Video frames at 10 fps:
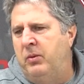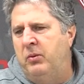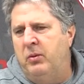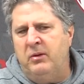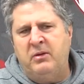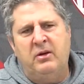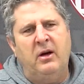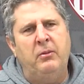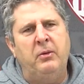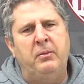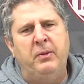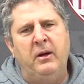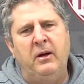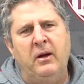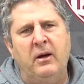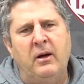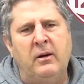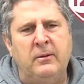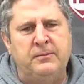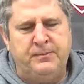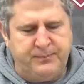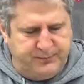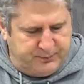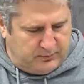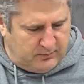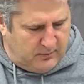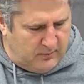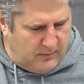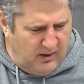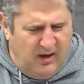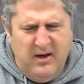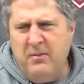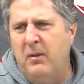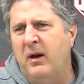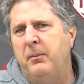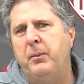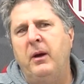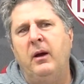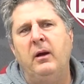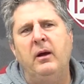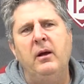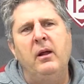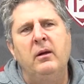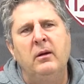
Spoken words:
Worst job would be, I didn't mind painting.